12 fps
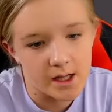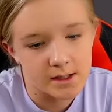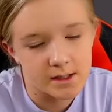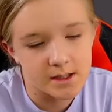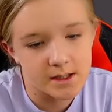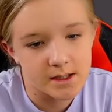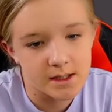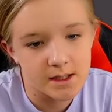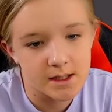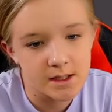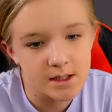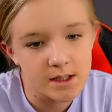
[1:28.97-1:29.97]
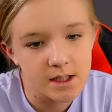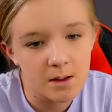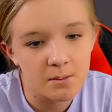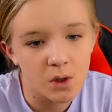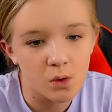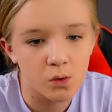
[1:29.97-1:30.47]
And since
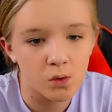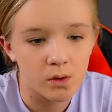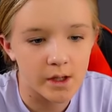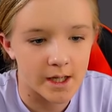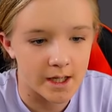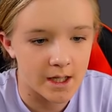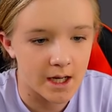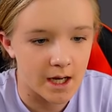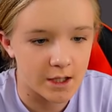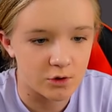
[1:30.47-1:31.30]
I'm a cool kid, I